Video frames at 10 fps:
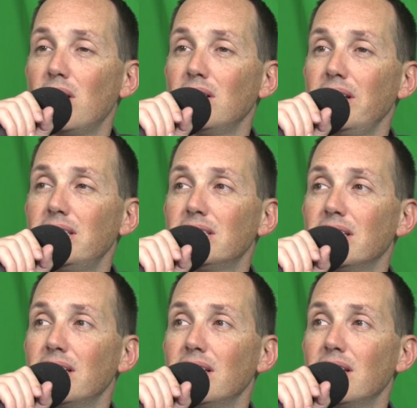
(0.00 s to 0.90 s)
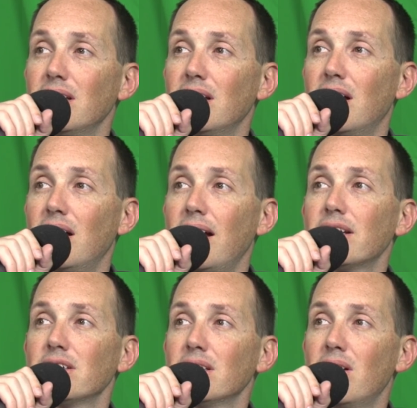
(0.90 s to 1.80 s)
want to lease it.
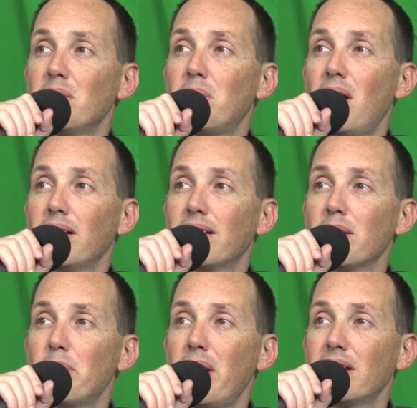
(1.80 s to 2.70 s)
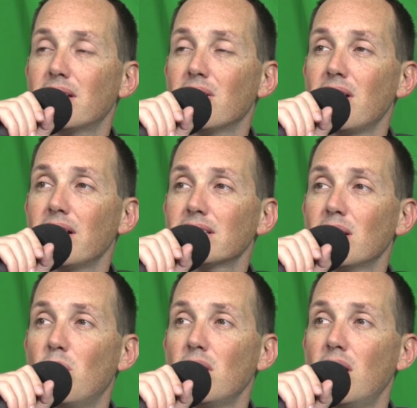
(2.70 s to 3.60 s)
Actually, no, I'd get a bank note on it
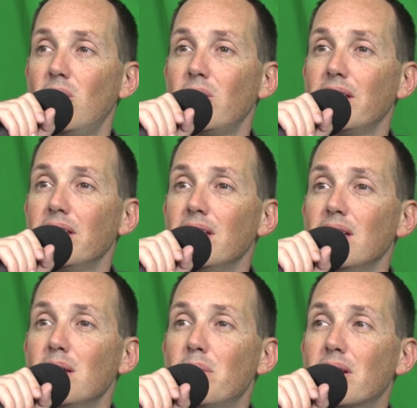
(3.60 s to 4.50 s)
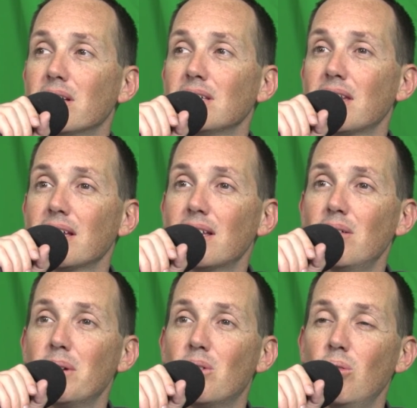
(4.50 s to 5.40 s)
because I'd want to own it, because I think
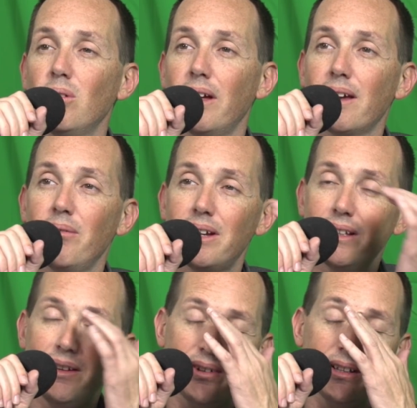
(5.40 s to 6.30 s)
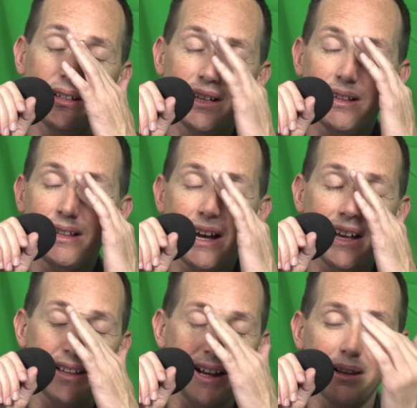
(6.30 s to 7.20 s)
that would be cool. Like, and we can even
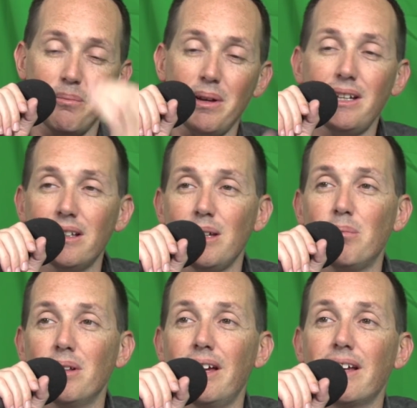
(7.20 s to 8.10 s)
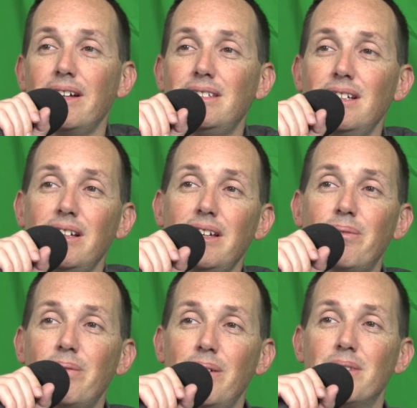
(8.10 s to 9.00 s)
not immediately, but like
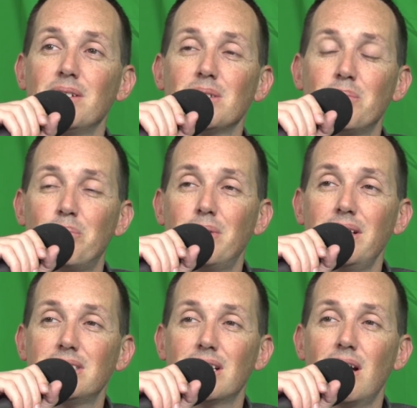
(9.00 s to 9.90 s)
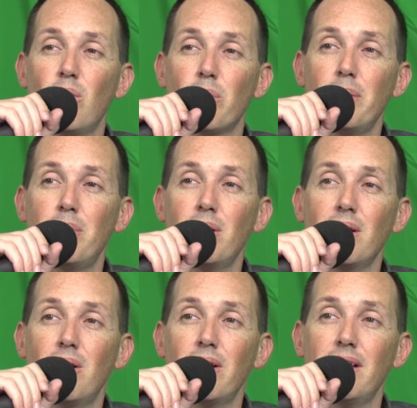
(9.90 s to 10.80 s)
ideally, if there's a place to go where people
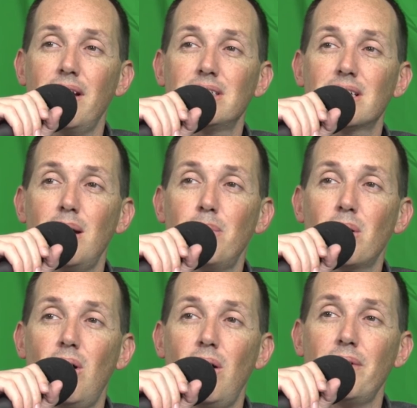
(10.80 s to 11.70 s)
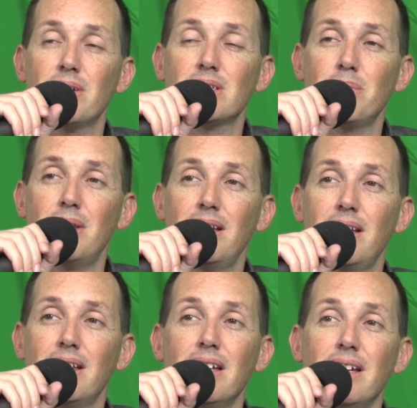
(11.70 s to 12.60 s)
can go get a nice cup of coffee or
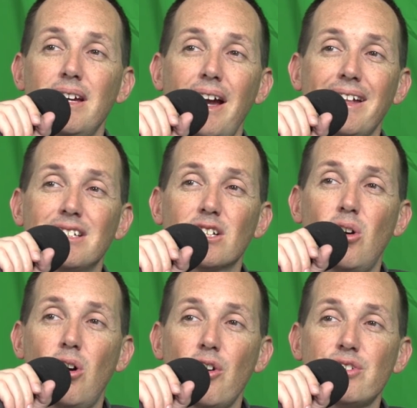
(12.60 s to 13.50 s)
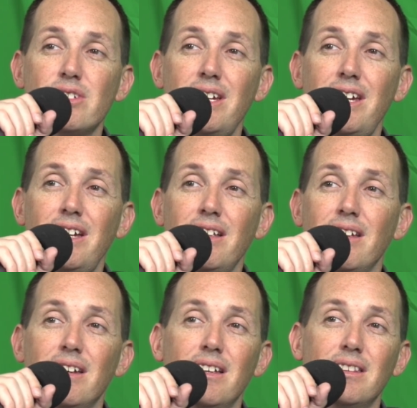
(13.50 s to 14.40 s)
something, and it's a car scene.